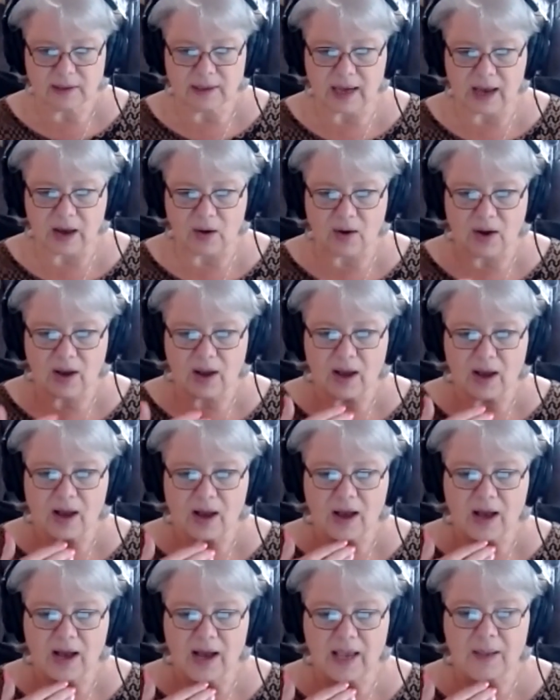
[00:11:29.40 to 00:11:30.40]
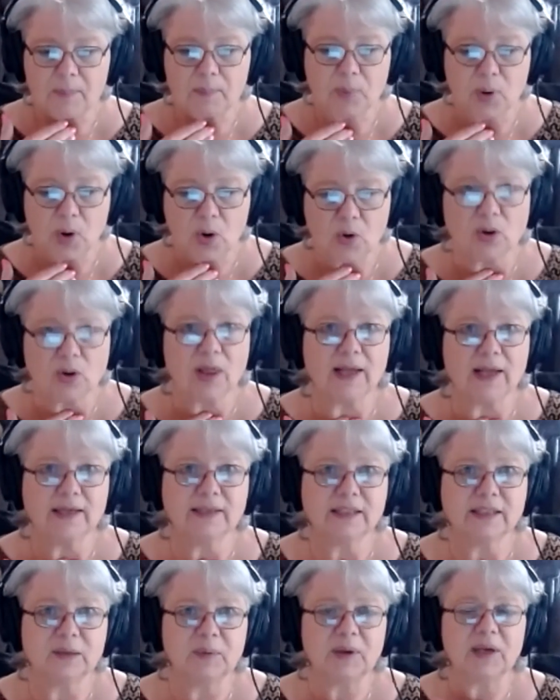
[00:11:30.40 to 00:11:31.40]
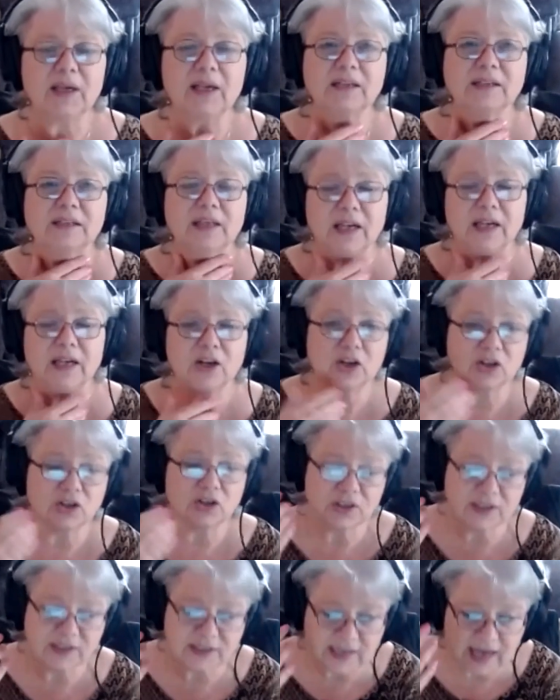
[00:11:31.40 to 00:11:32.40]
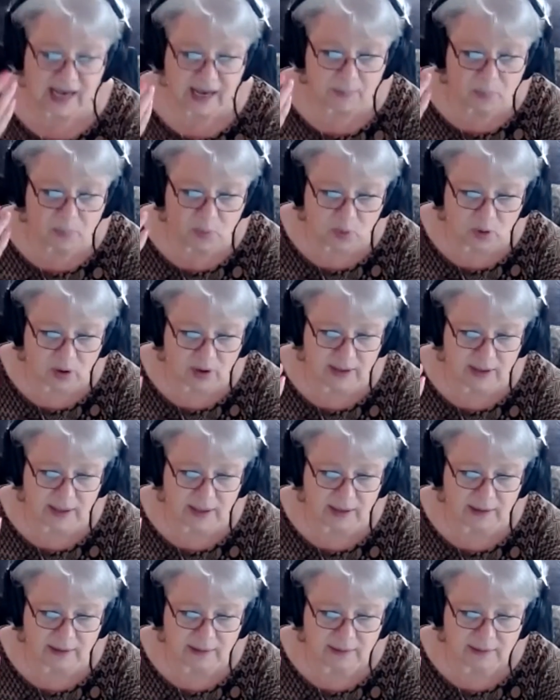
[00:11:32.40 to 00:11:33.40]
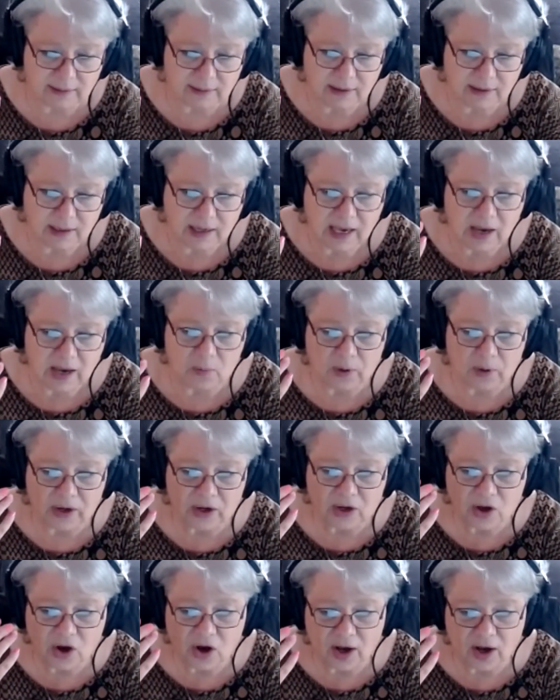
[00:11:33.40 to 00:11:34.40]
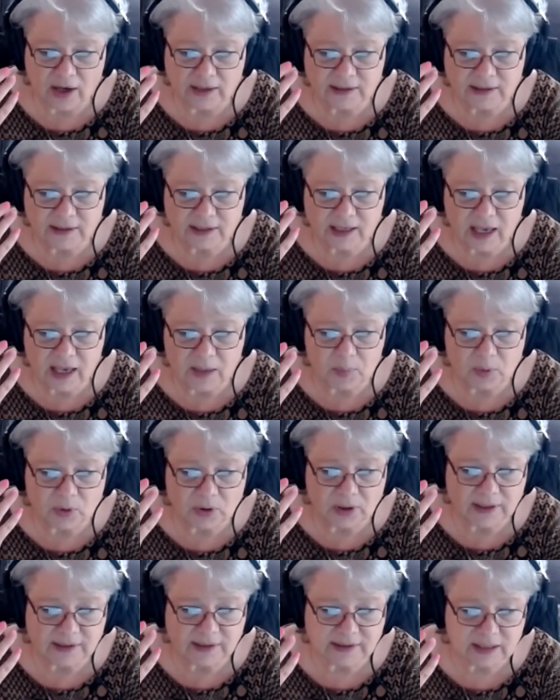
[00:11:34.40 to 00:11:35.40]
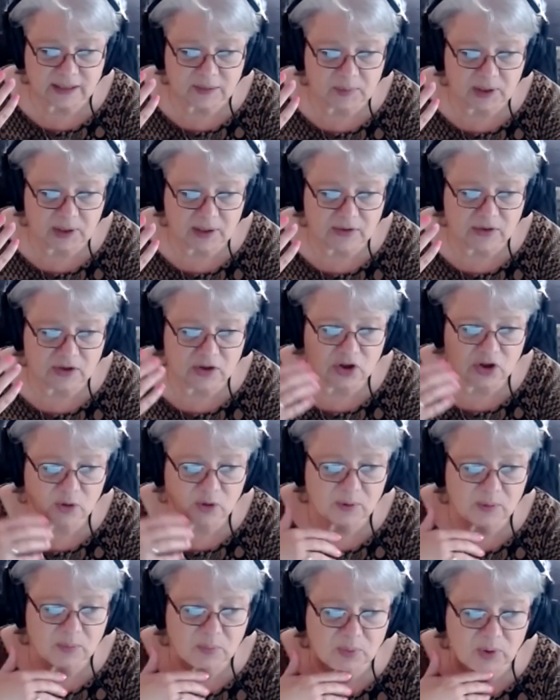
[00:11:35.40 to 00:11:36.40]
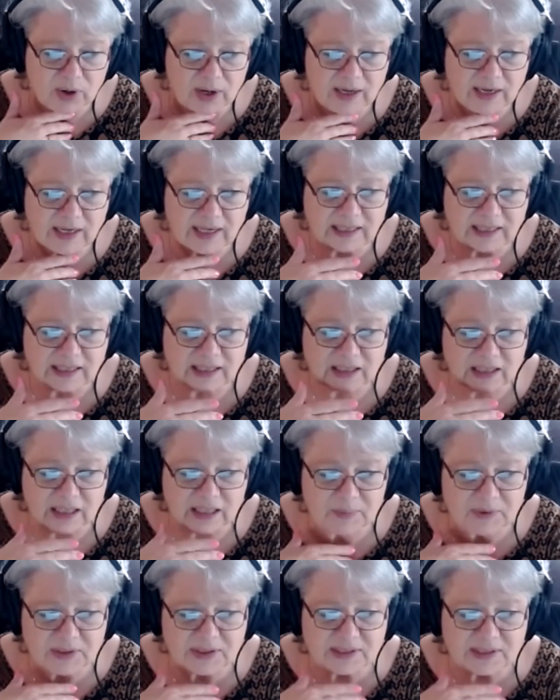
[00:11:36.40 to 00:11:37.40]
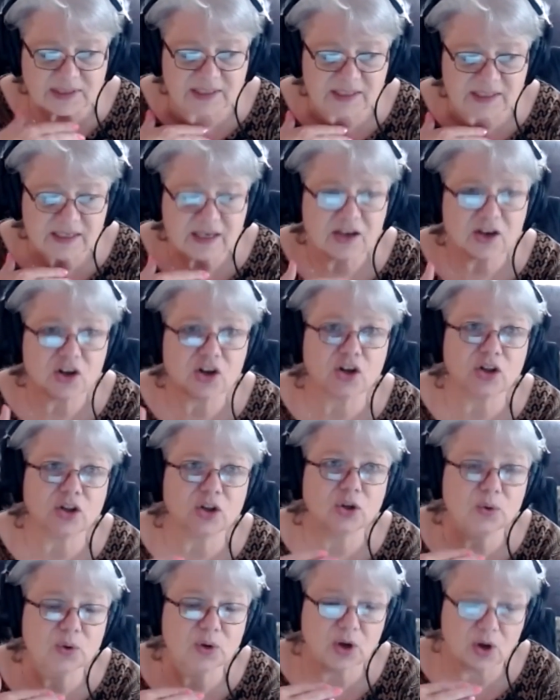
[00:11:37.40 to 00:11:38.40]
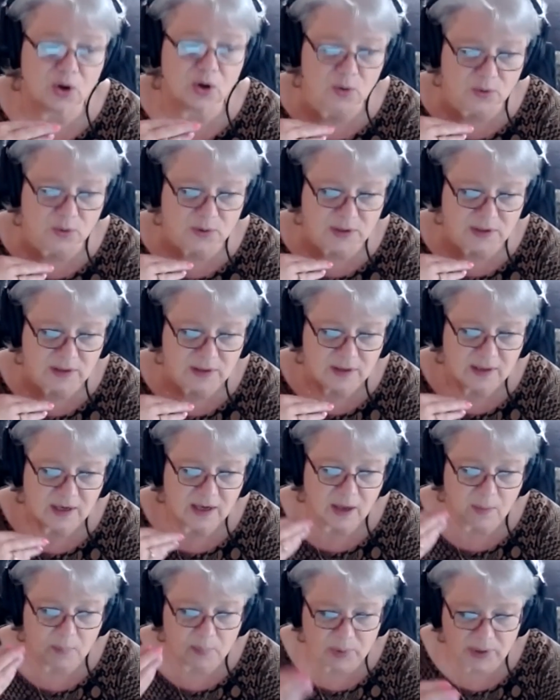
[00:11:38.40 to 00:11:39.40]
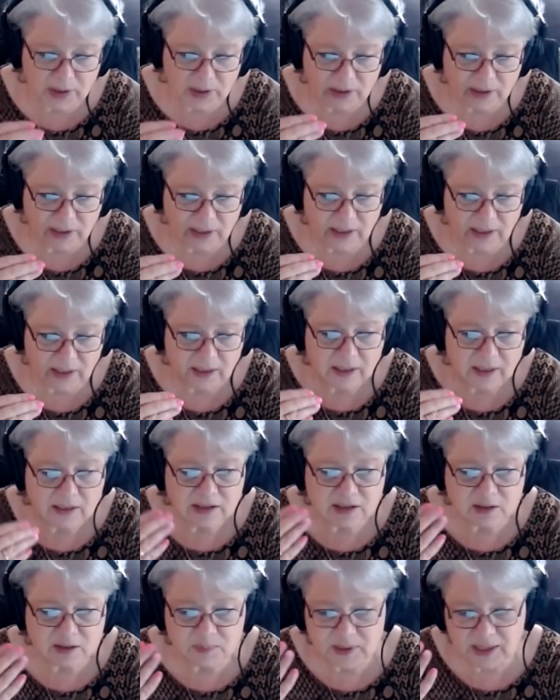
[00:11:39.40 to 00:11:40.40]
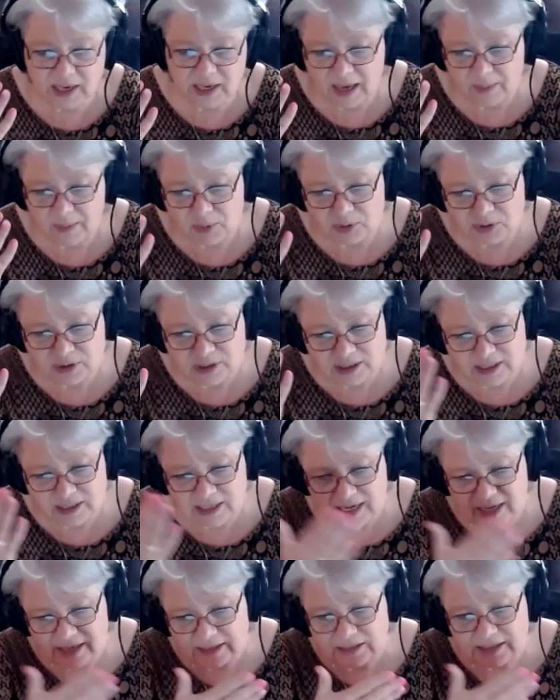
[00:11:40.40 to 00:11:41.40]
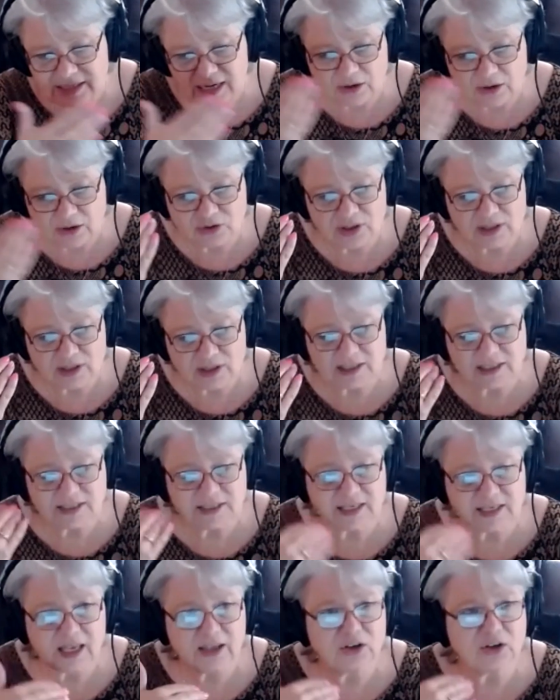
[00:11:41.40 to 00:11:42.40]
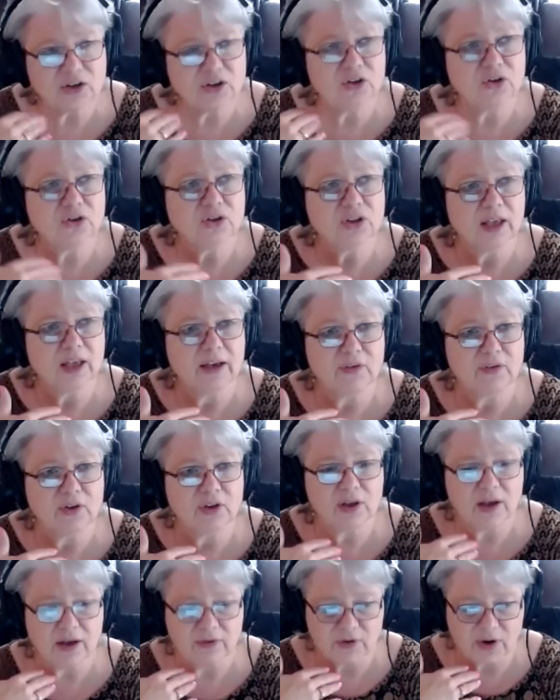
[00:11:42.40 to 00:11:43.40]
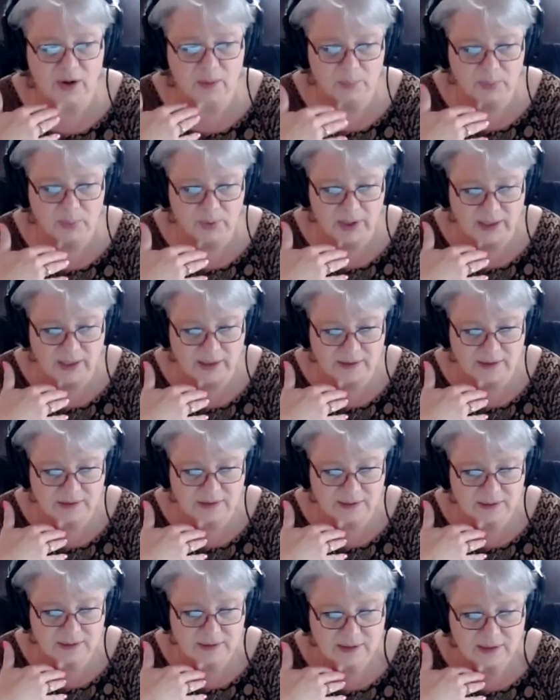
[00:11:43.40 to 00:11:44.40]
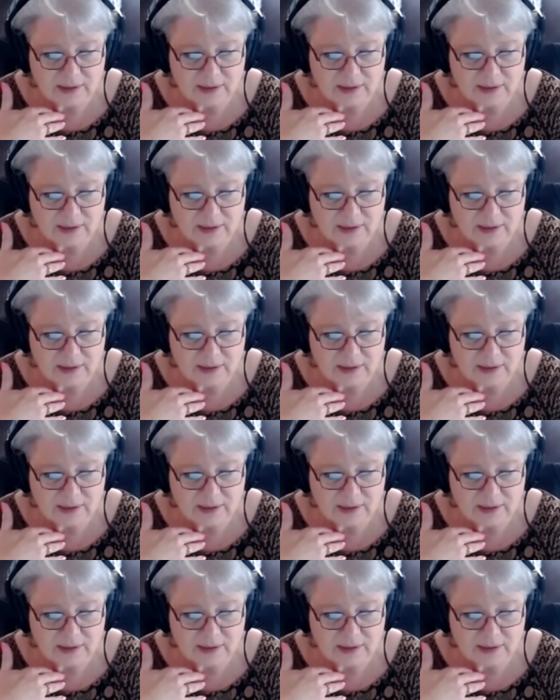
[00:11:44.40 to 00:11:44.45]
Now, hypoglycemic is that it could stop working. And when it causes hypoglycemia in the human brain, it limits glucose ability to be able to get down to the cellular level of our brains.